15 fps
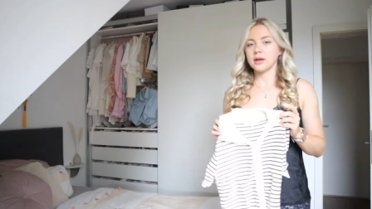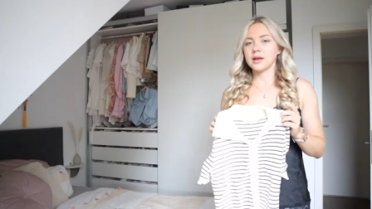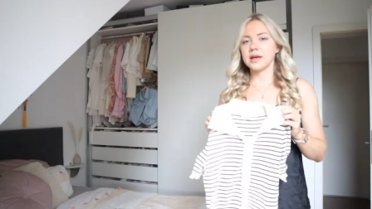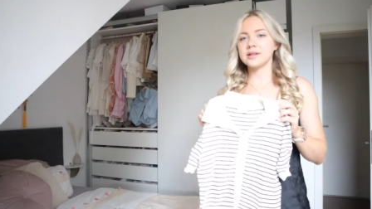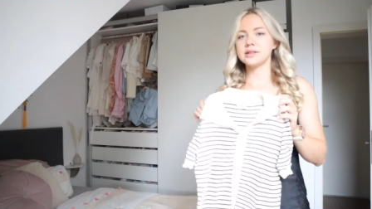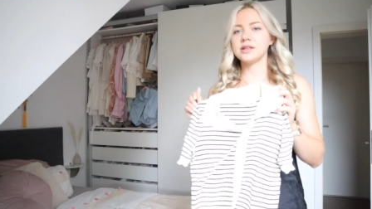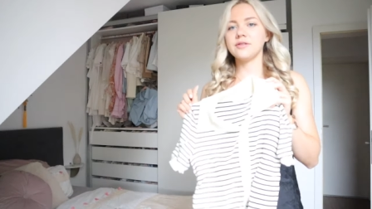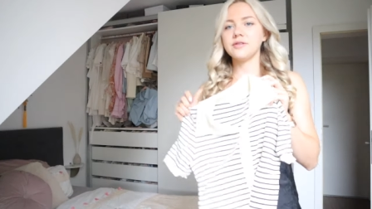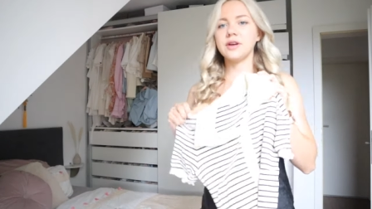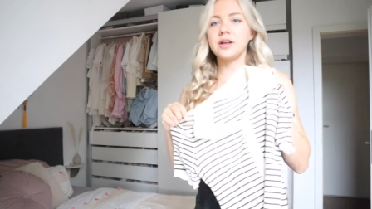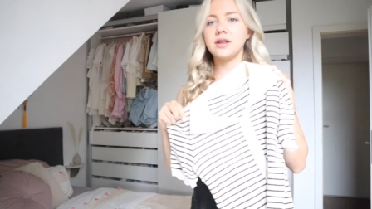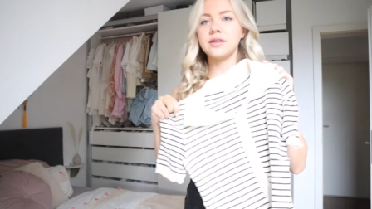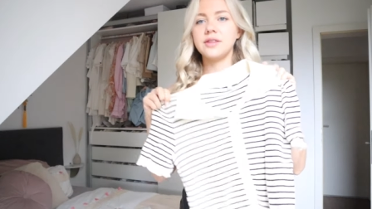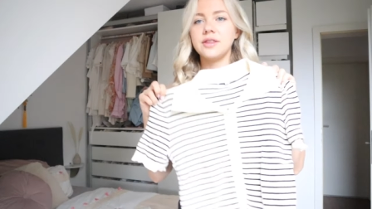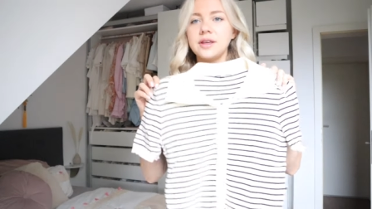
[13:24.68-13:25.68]
Okay, so I've
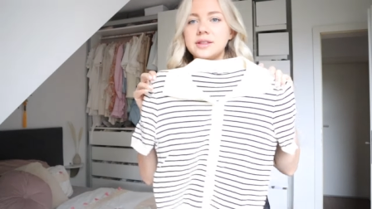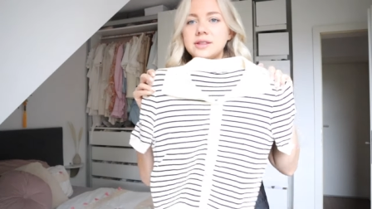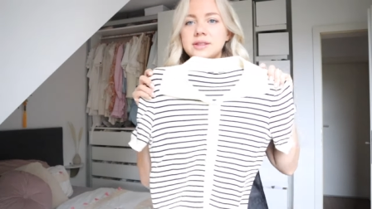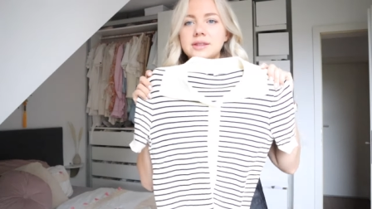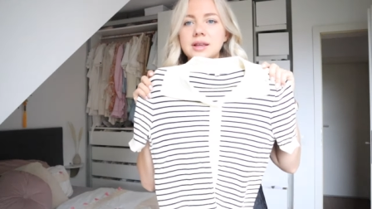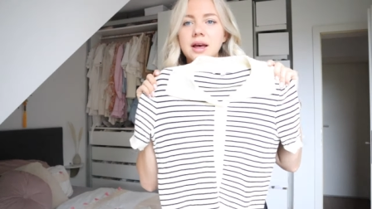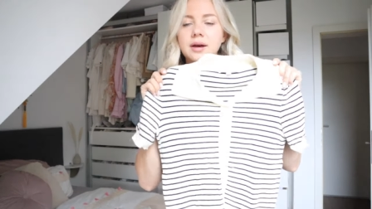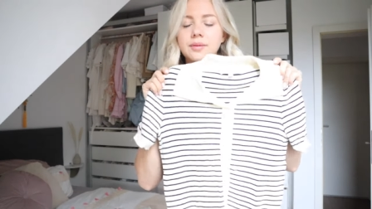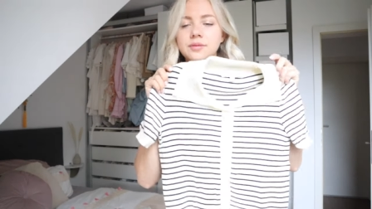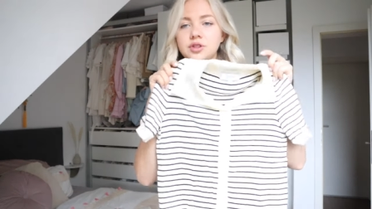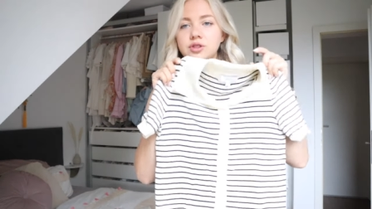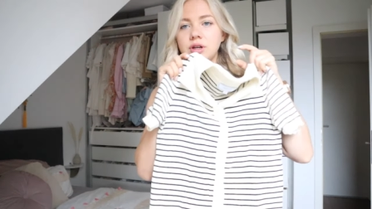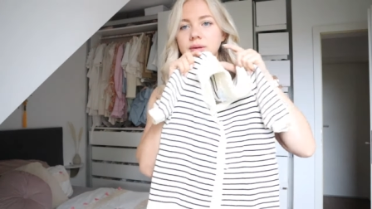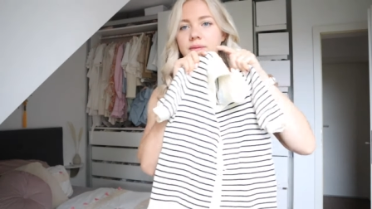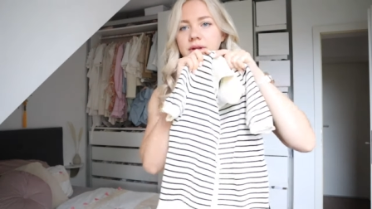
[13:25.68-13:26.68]
got this
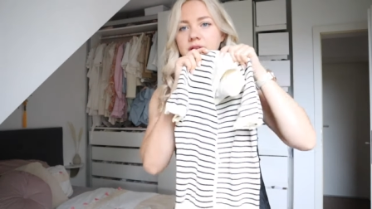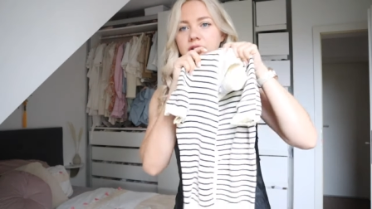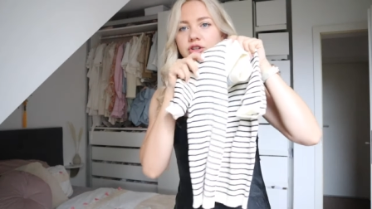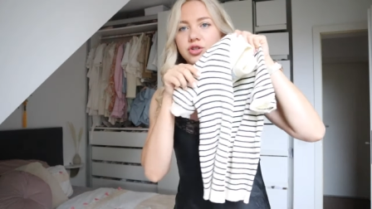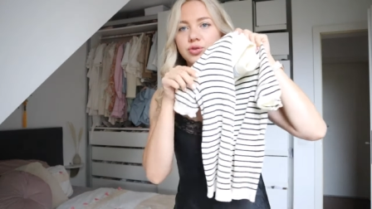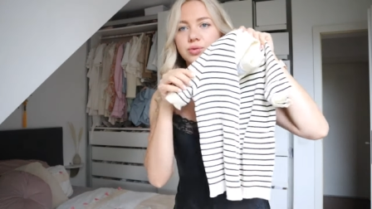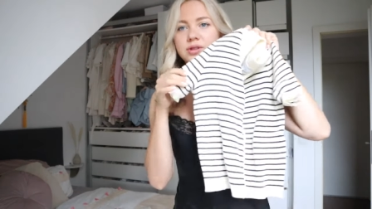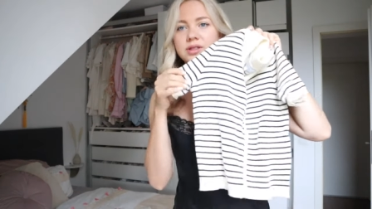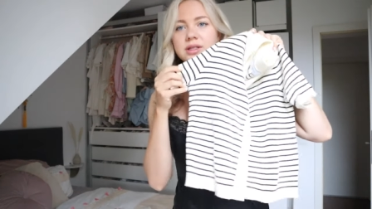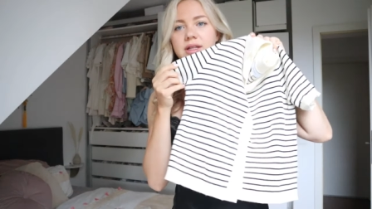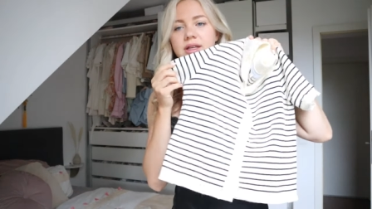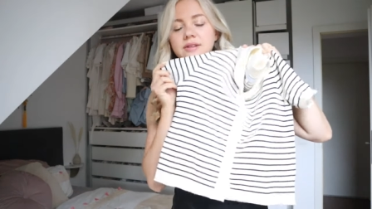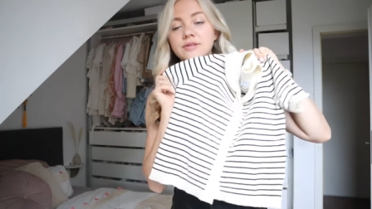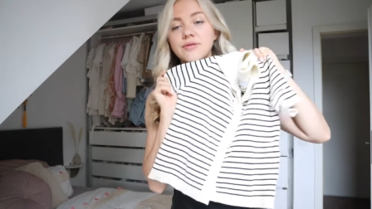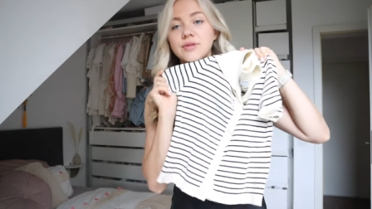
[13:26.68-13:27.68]
striped little short
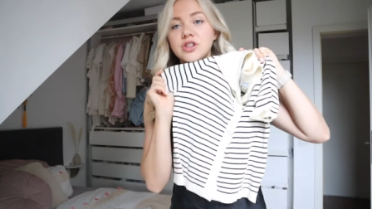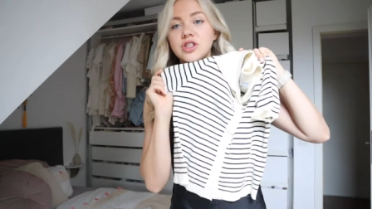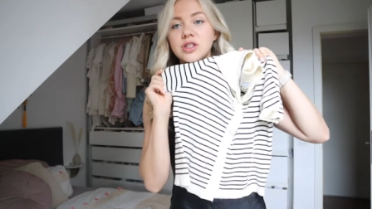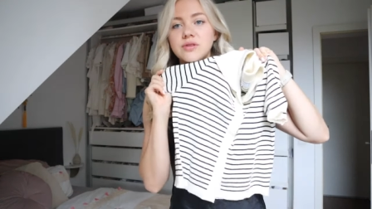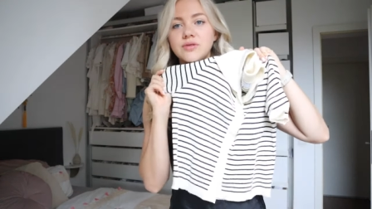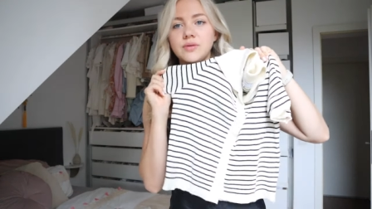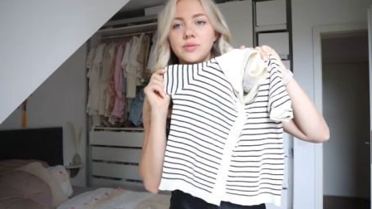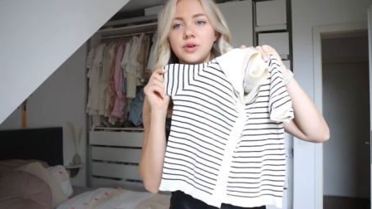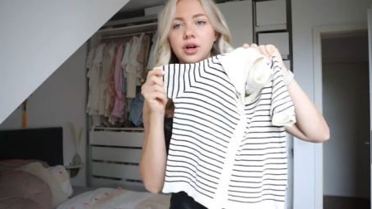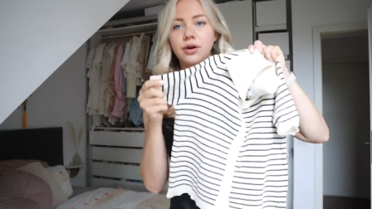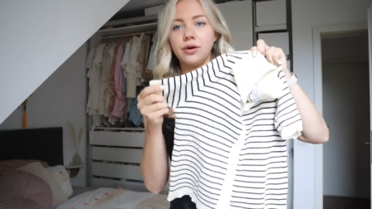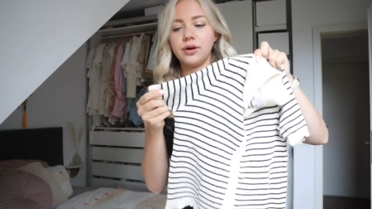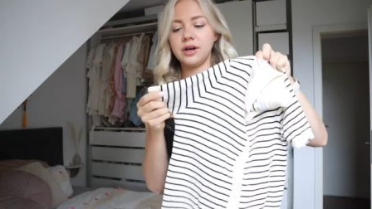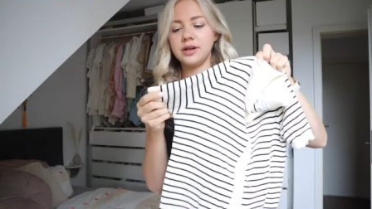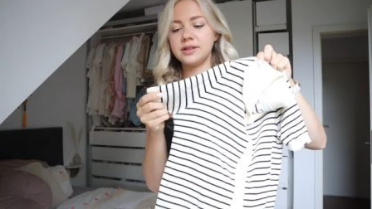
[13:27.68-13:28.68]
sleeve, which is from
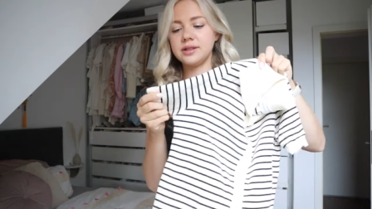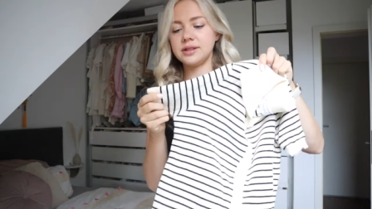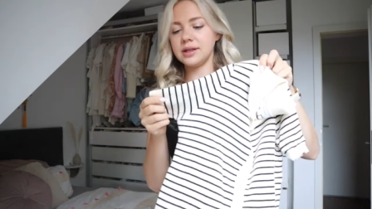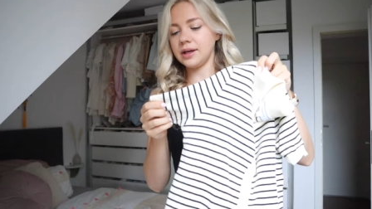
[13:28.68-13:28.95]
Rihara's.